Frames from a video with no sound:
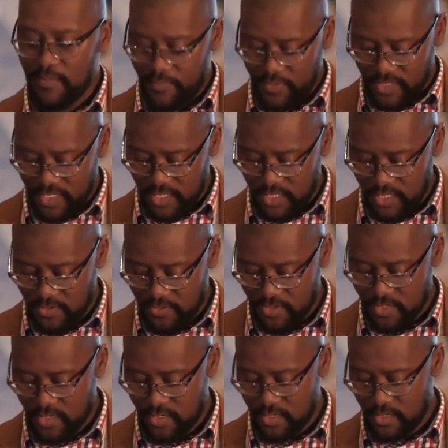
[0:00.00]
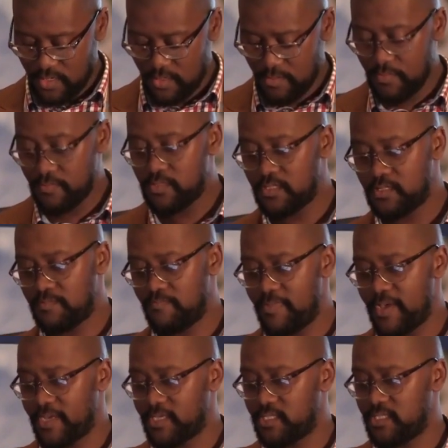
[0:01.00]
presenting on
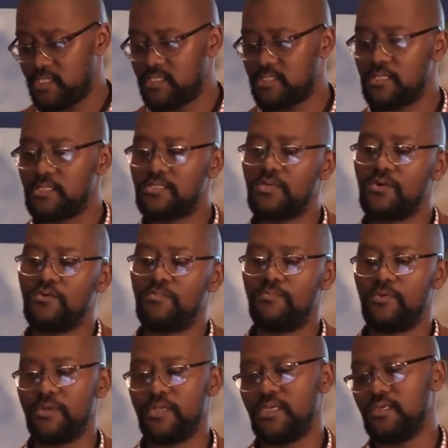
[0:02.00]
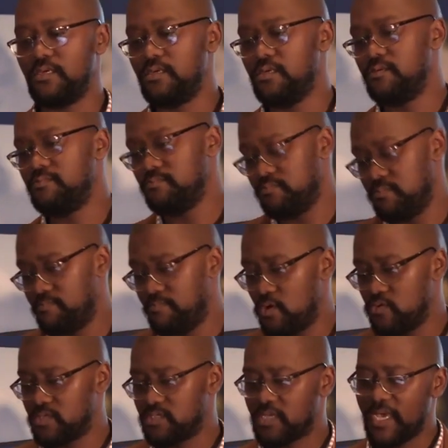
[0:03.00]
SPECT whole body
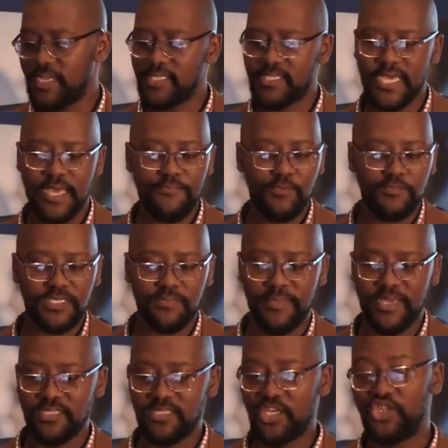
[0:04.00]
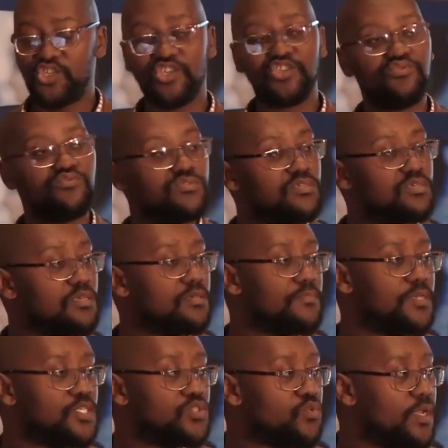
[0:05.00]
bone scan time optimization using
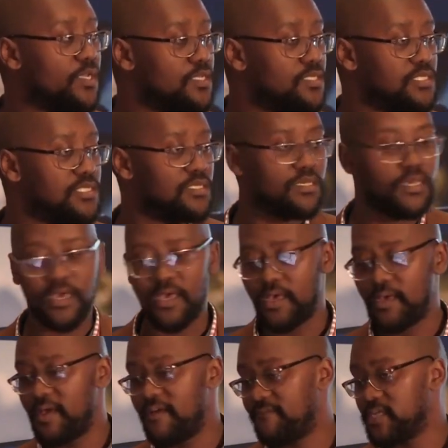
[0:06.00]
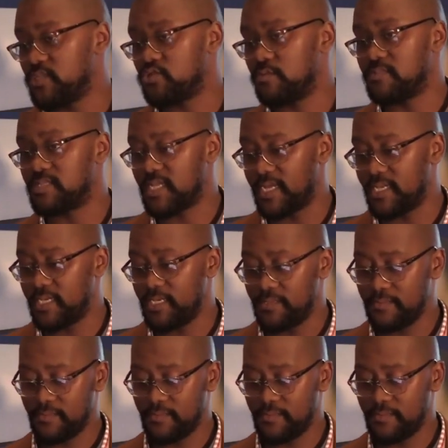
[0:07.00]
image quality, a phantom study.